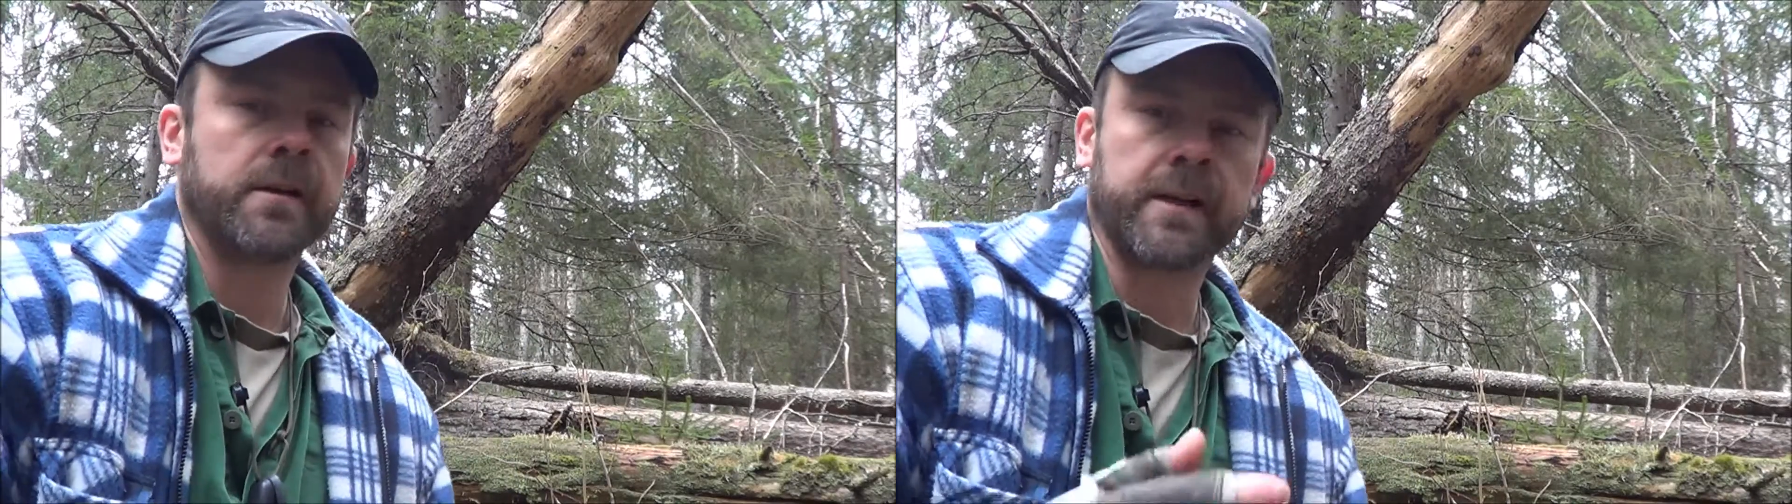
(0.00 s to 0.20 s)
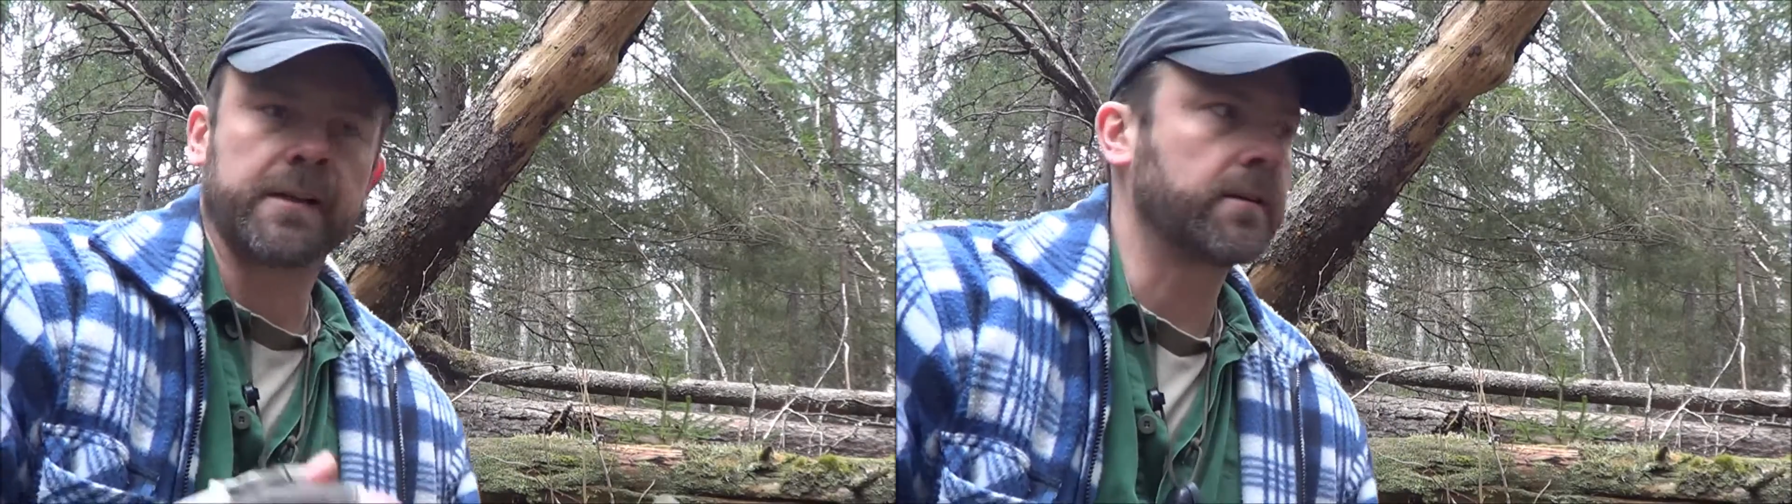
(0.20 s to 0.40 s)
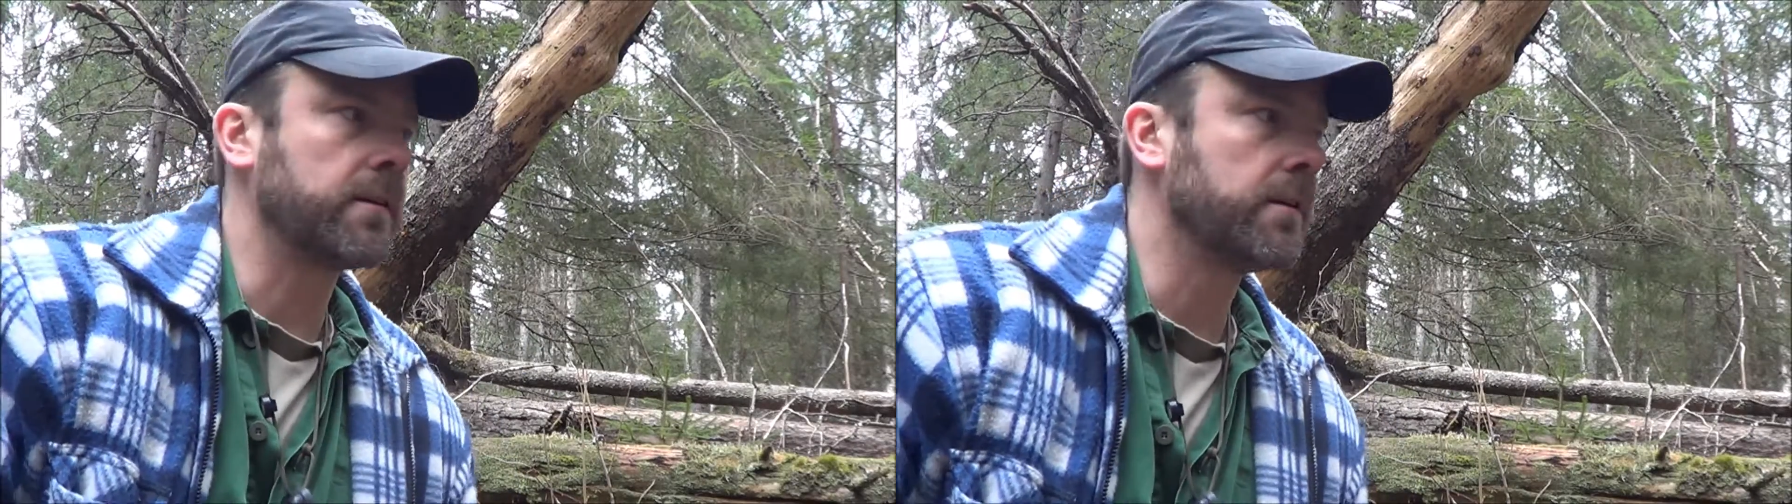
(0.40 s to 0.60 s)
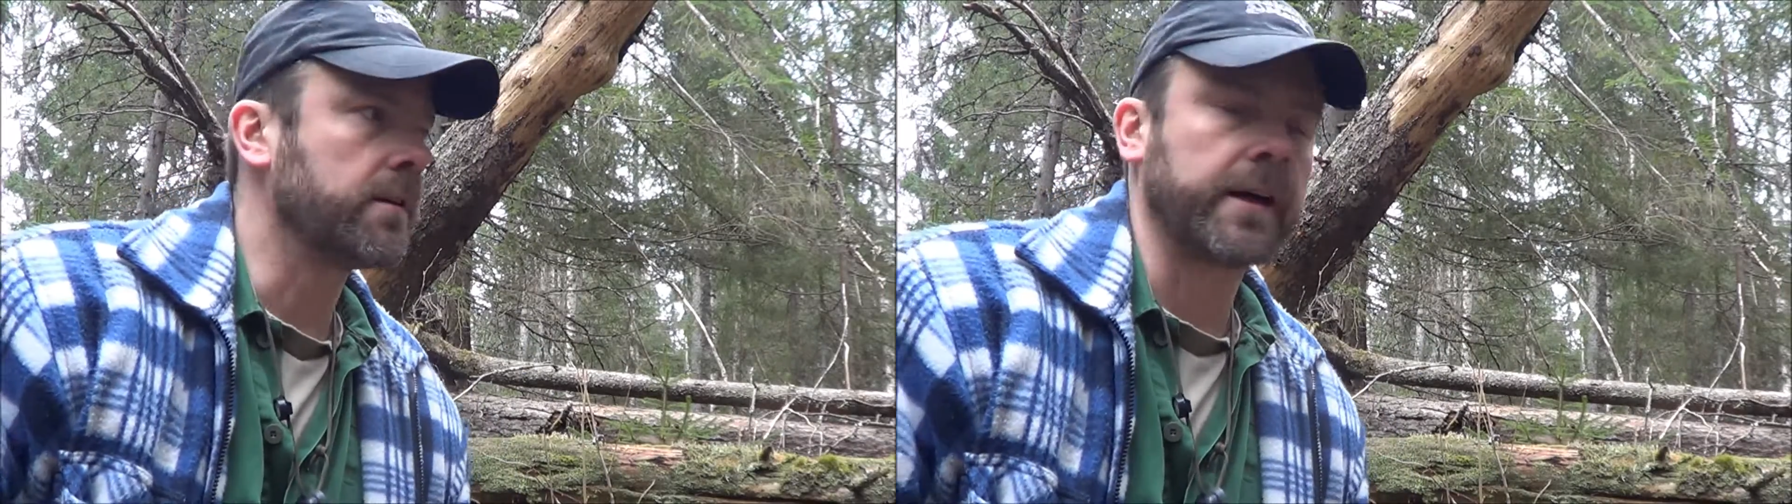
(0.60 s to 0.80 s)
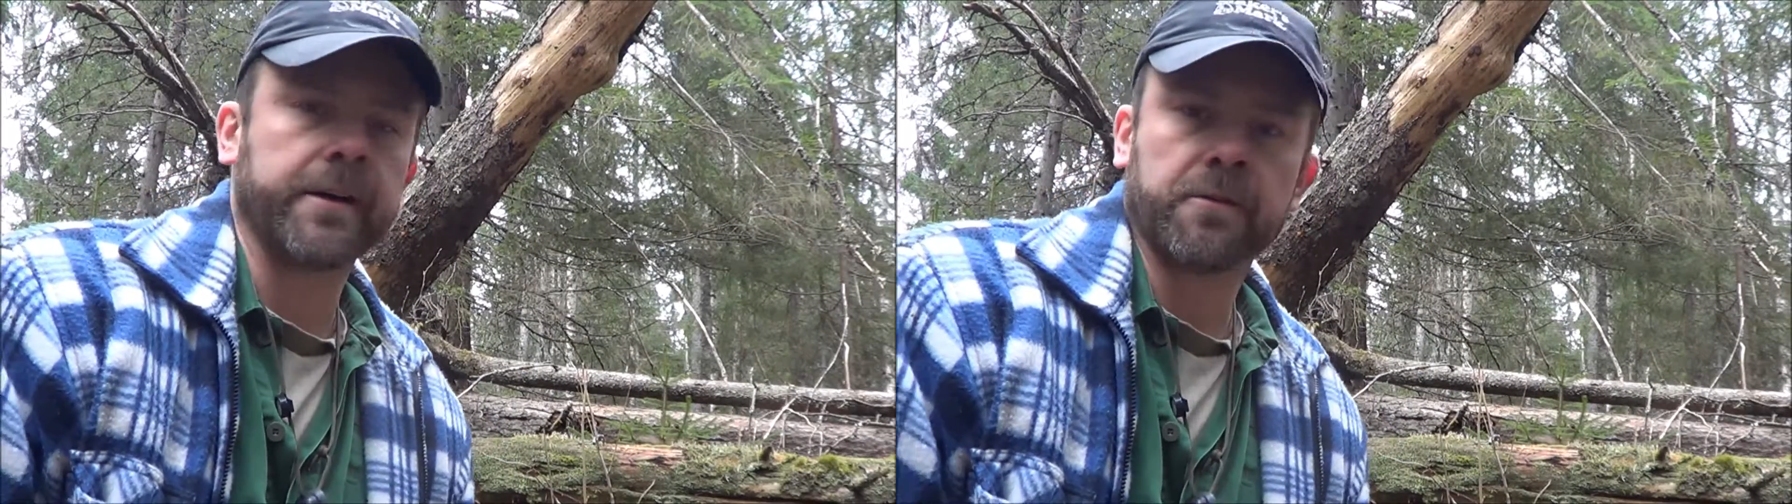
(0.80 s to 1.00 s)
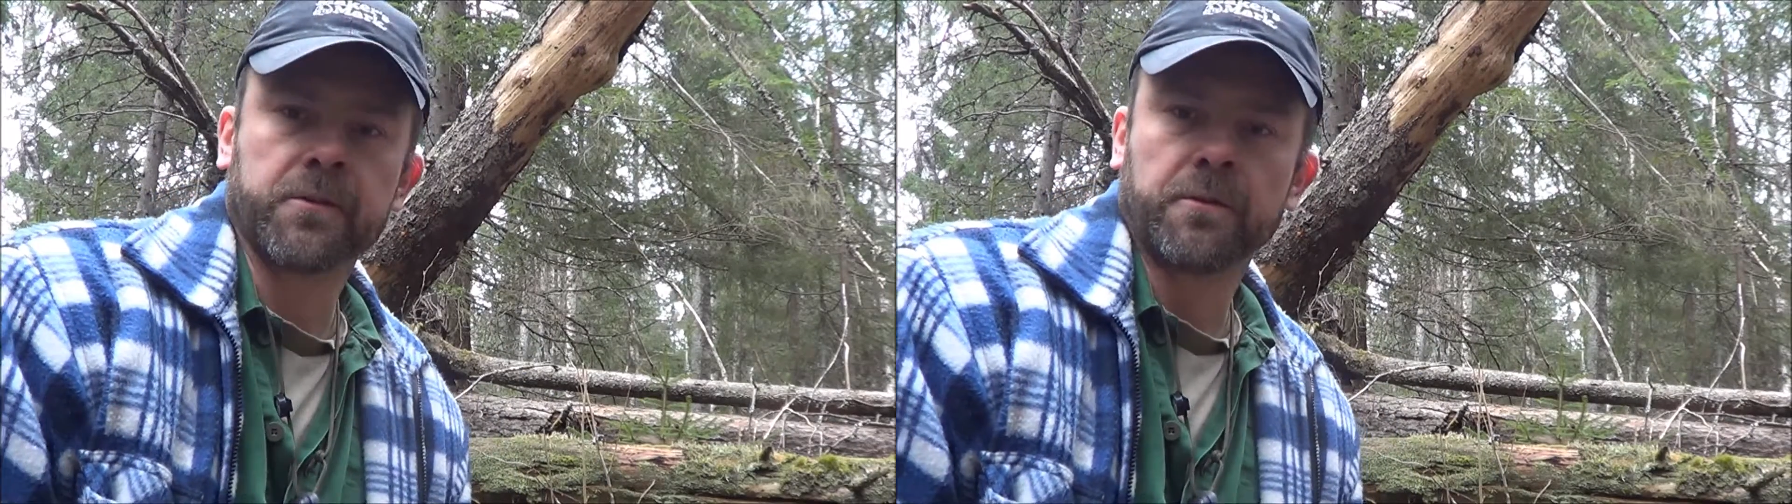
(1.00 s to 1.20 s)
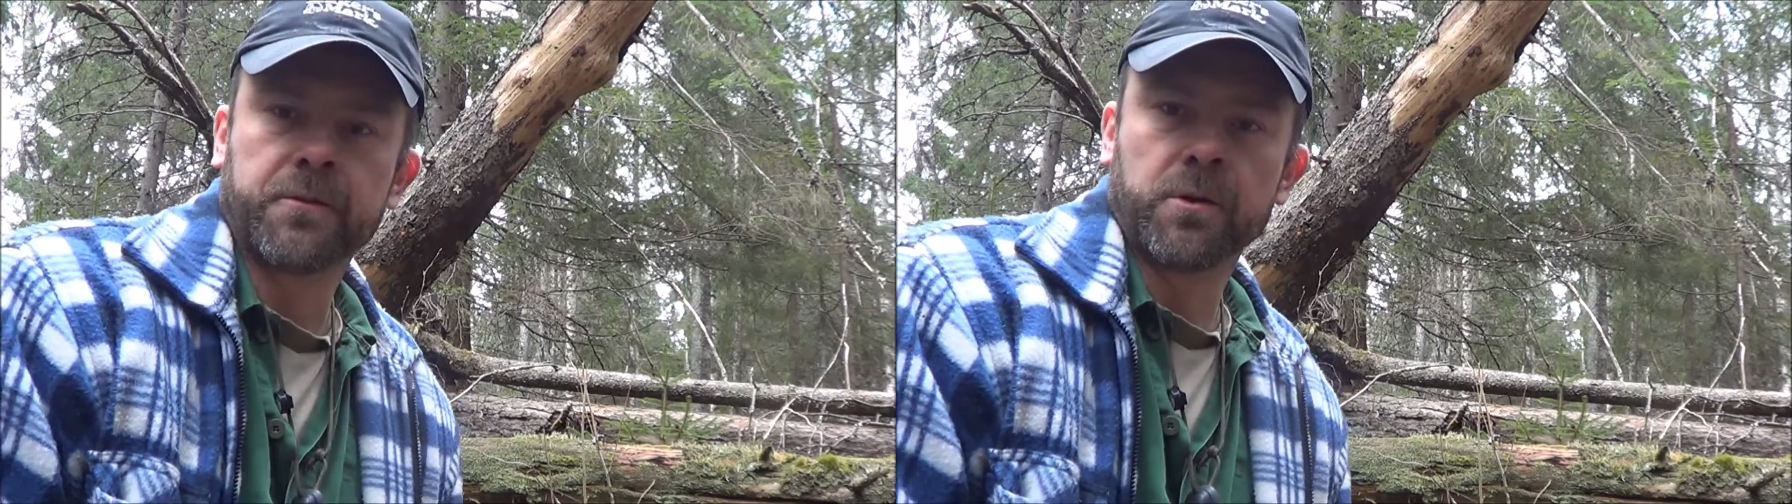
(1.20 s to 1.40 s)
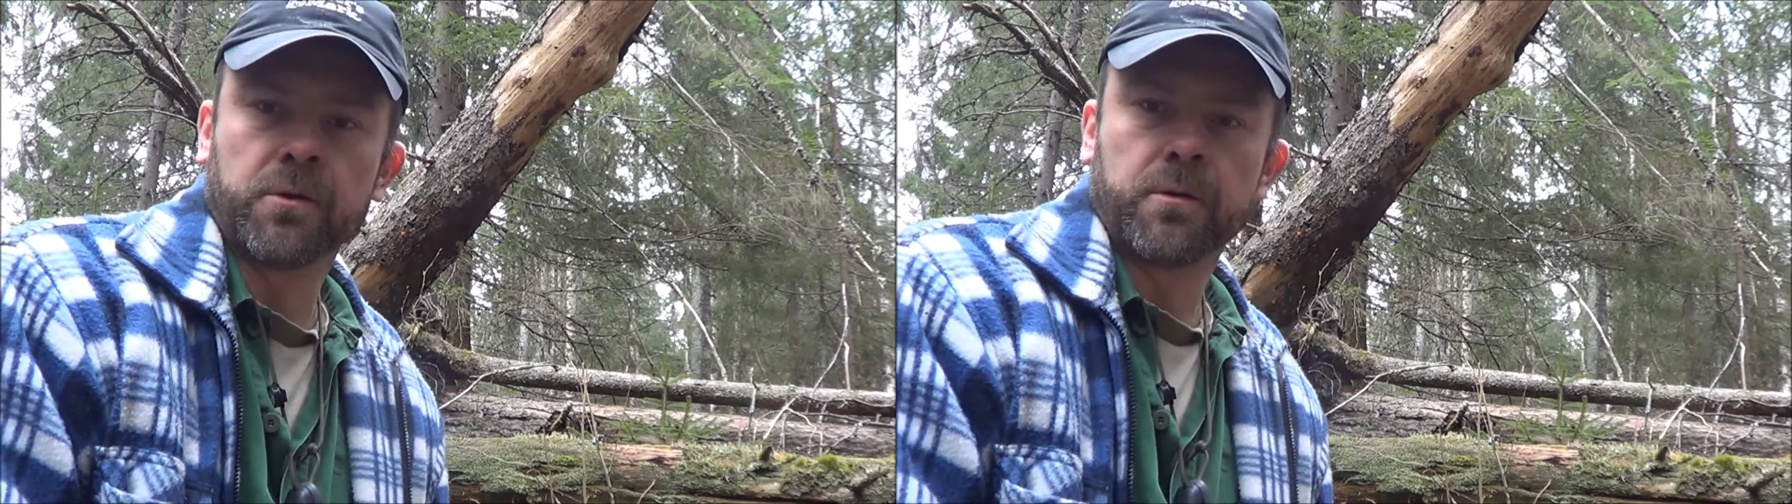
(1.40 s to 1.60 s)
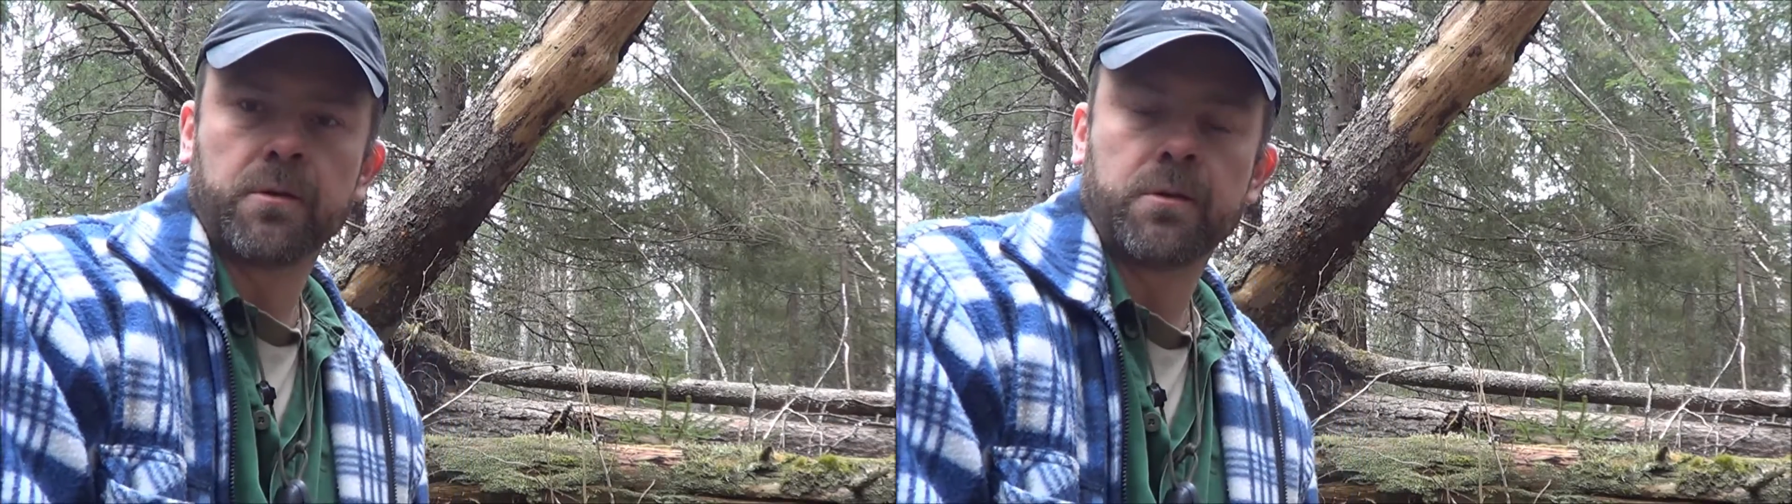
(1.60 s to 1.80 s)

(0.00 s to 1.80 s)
that kind of stuff, you know.